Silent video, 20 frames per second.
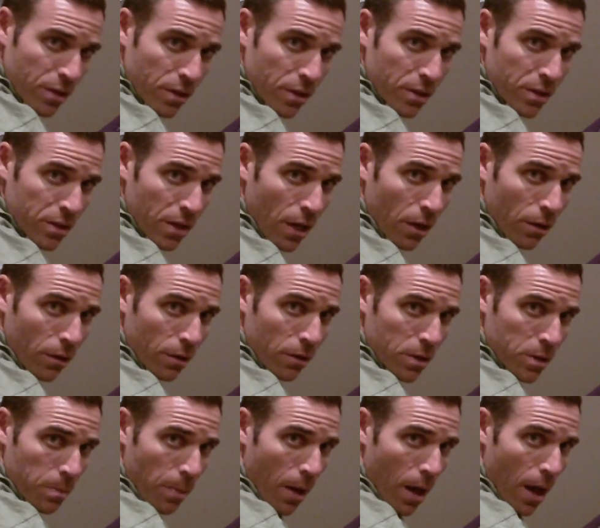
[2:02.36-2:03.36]
to the center of
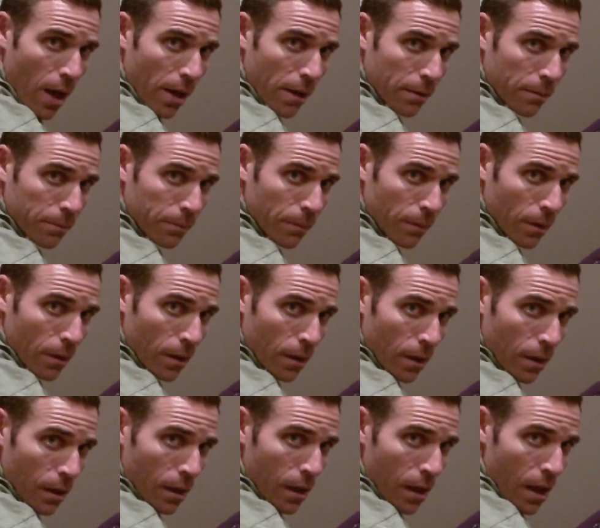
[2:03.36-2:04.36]
the spine.
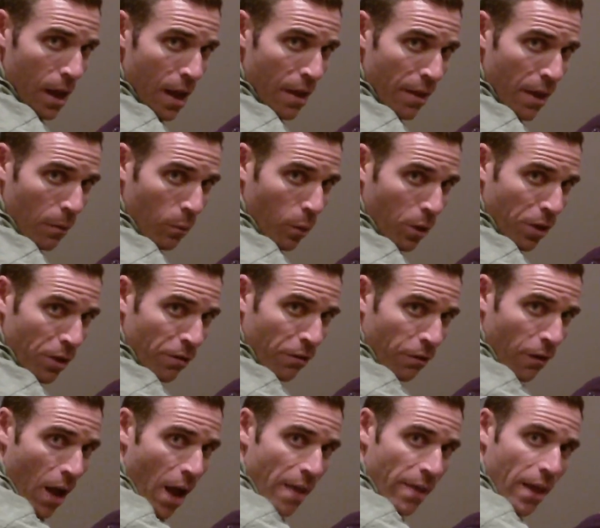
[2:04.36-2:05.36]
And then when you
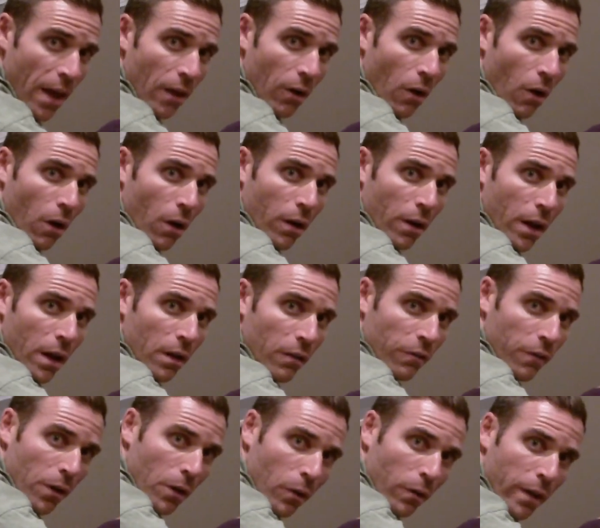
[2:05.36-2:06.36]
find that hard end,
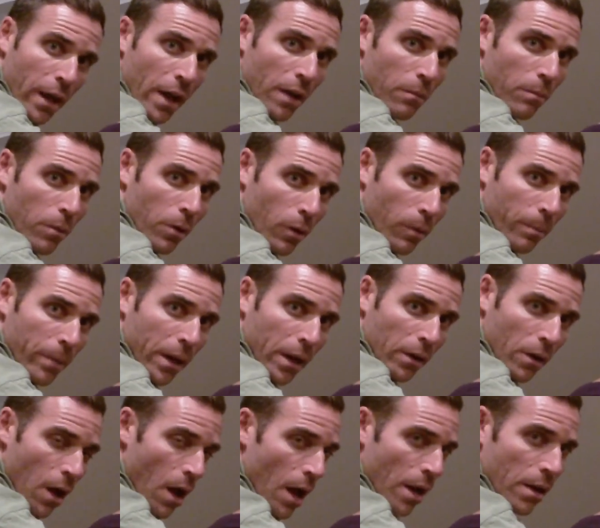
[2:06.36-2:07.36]
feel that real
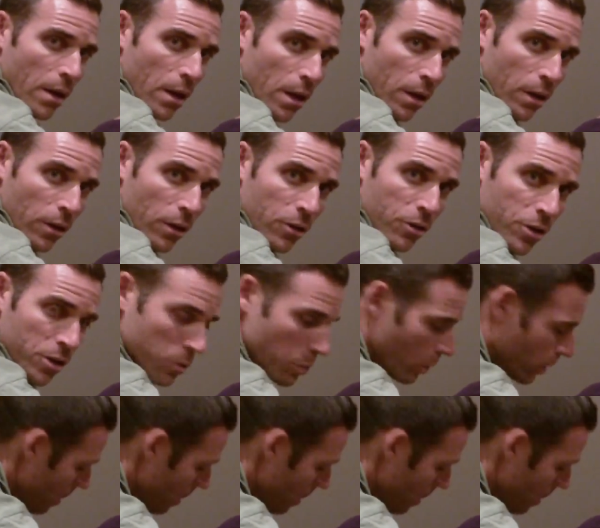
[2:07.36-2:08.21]
big knot, you just